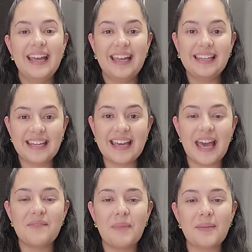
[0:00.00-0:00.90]
and
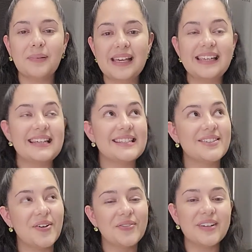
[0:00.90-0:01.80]
link my playlist
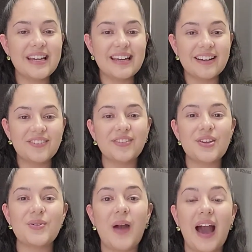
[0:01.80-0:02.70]
over here for
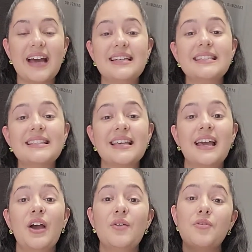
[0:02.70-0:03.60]
you guys.
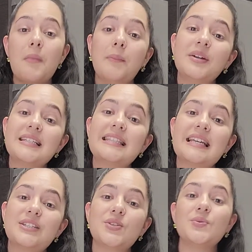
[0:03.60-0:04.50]
Remember to
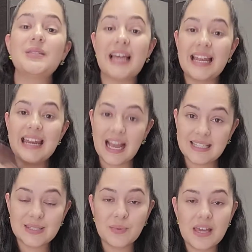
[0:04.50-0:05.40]
stay tuned
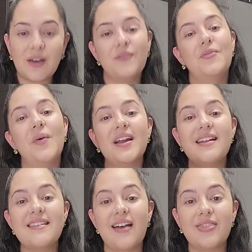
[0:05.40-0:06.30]
next week for
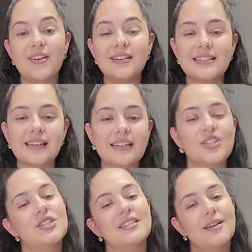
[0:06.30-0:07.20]
another
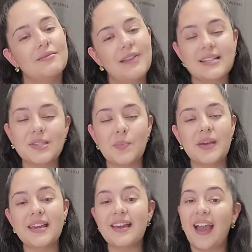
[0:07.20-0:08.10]
delicious
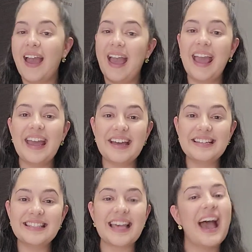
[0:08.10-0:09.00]
recipe.
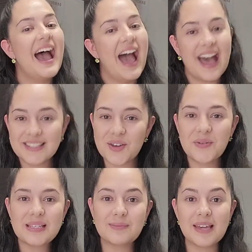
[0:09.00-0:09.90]
And as
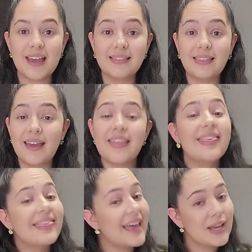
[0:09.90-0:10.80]
always, mi gente,
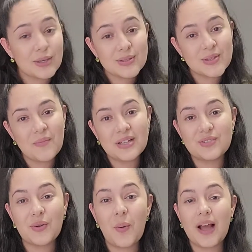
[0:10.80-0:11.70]
thank you so much
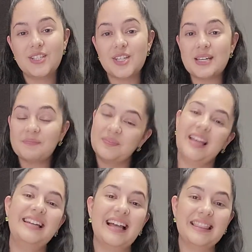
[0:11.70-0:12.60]
for watching
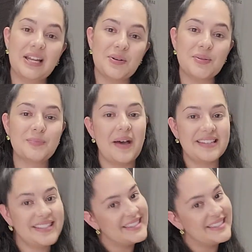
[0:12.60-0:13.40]
Nata Knows Best.